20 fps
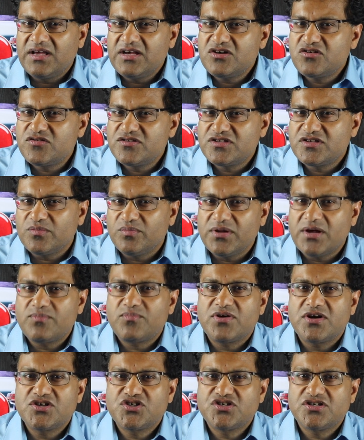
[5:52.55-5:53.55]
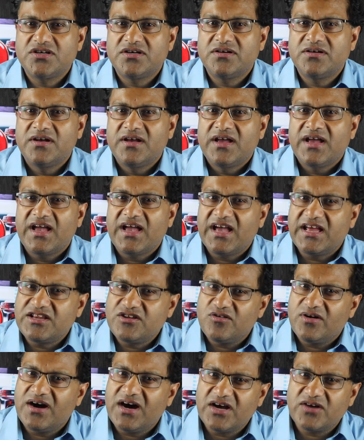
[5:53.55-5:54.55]
increase your blood pressure and
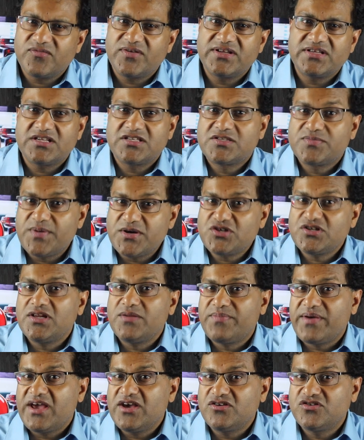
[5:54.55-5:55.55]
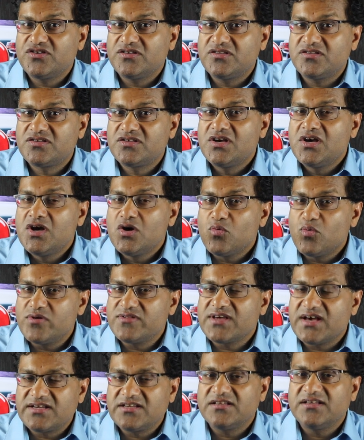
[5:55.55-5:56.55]
your heart rate, especially in patients with
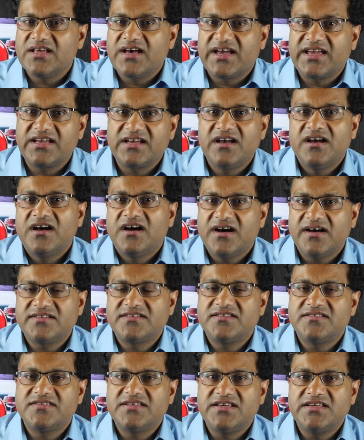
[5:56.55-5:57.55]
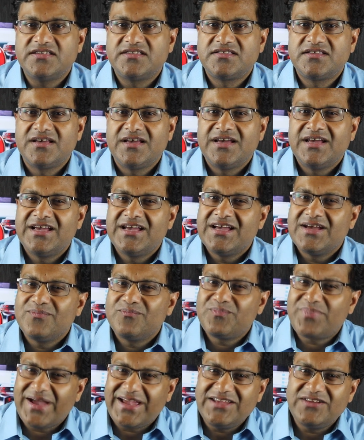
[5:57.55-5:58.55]
underlying heart disease.
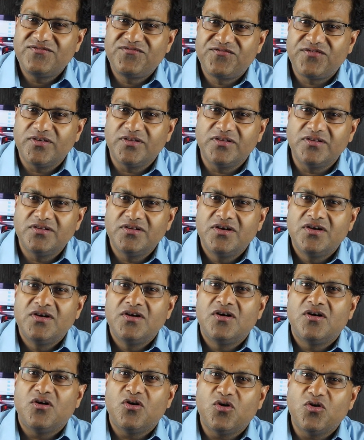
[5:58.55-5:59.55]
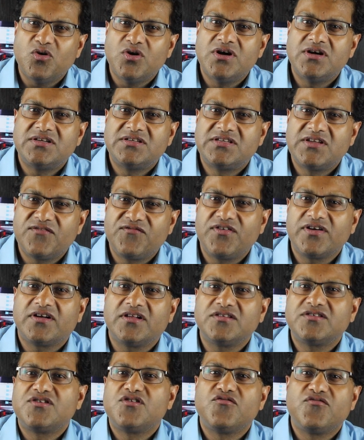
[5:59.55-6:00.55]
Painful or
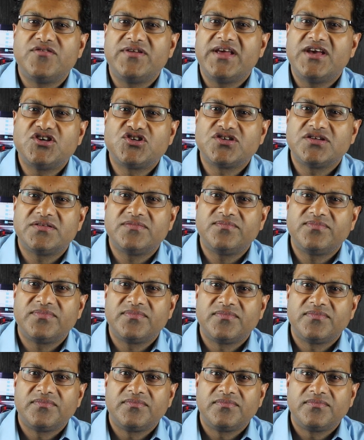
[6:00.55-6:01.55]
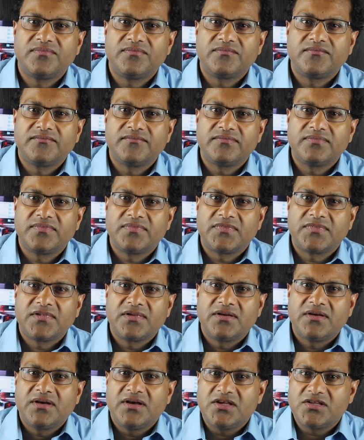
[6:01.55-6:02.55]
difficult urination,
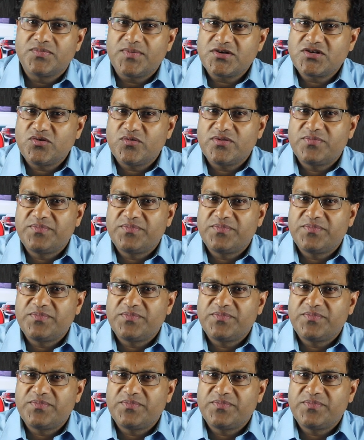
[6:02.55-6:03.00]
especially